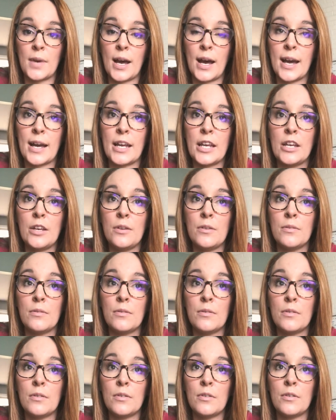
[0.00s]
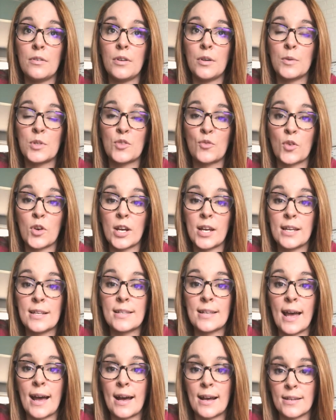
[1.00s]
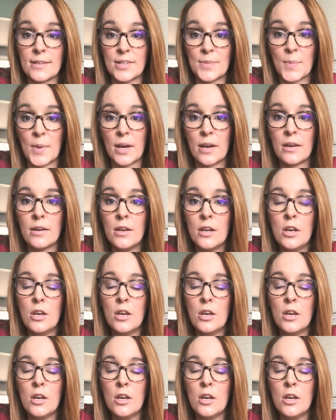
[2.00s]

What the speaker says: It was for his asthma.